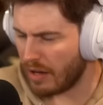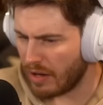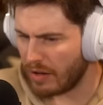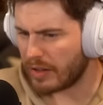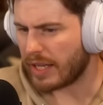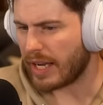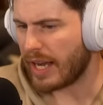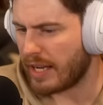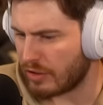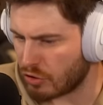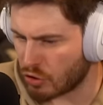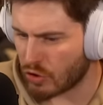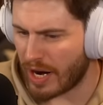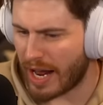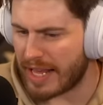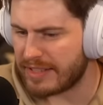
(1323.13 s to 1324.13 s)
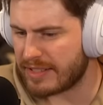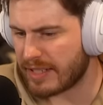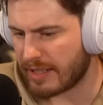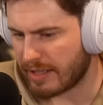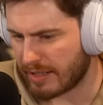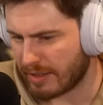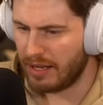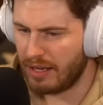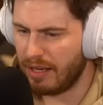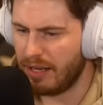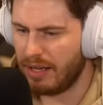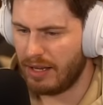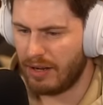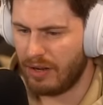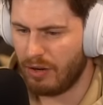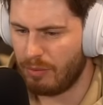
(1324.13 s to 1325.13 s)
Okay, transit.
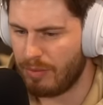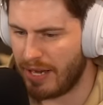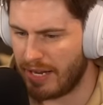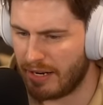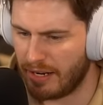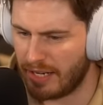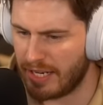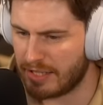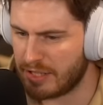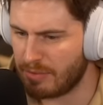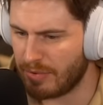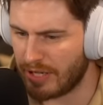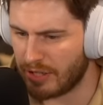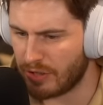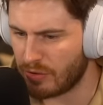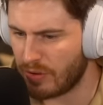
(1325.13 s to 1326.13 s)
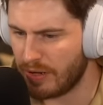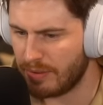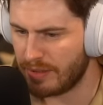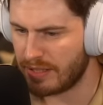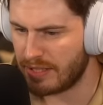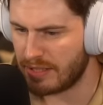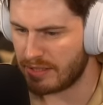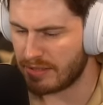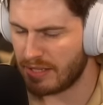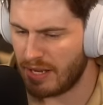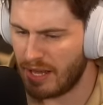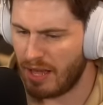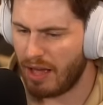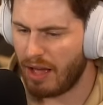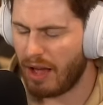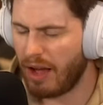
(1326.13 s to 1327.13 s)
Oh man, I actually might agree with this.
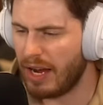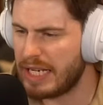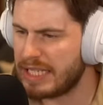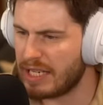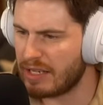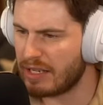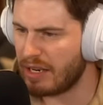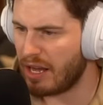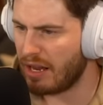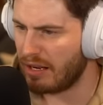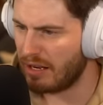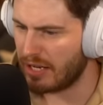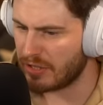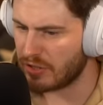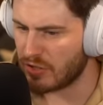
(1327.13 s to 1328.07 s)
I did not like